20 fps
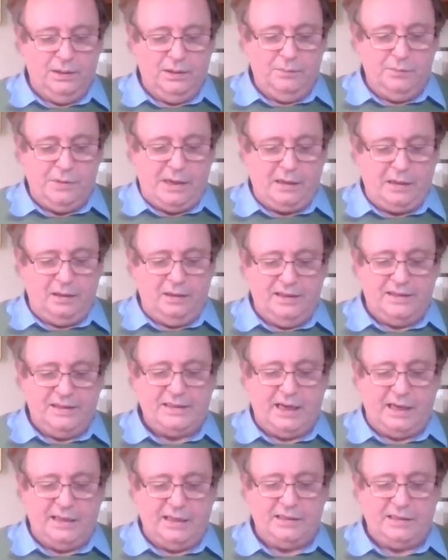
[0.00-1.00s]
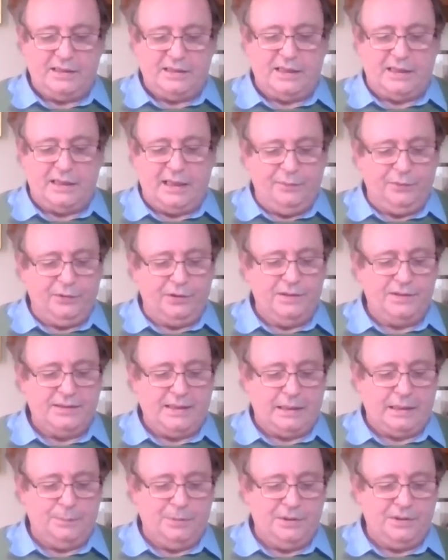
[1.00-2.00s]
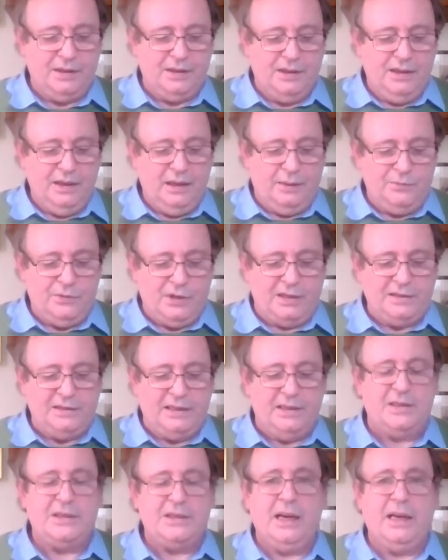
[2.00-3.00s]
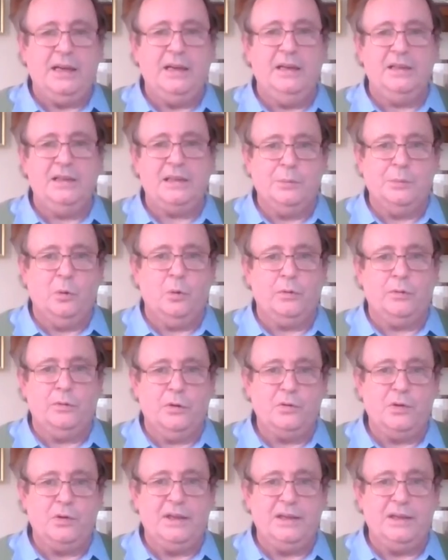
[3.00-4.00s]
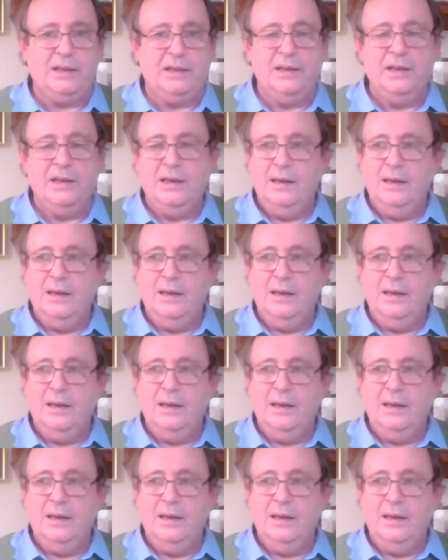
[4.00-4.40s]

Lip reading: regularly cited the South African settlement of 1910 in support of the treaty.